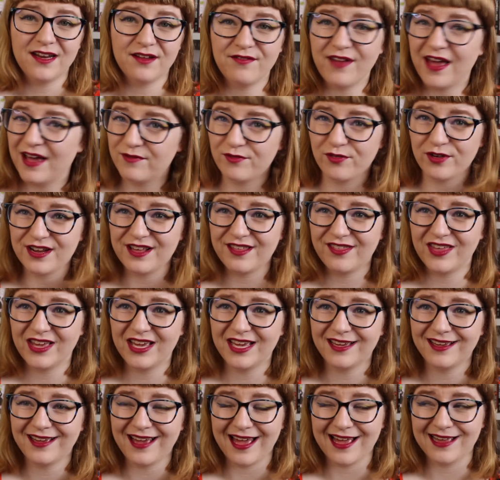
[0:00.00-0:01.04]
of
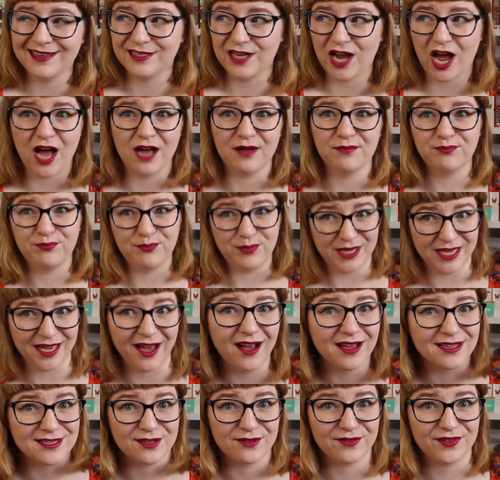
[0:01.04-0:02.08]
everything and not
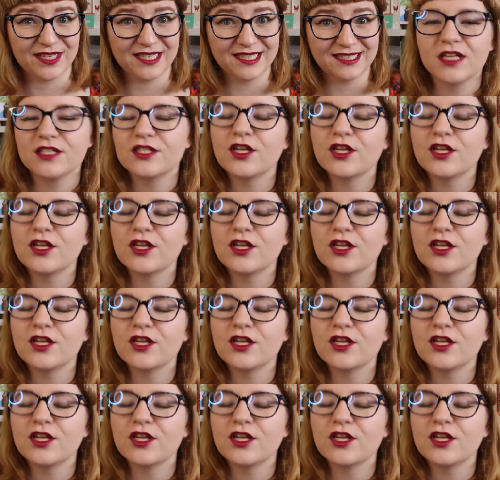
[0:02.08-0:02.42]
because of it.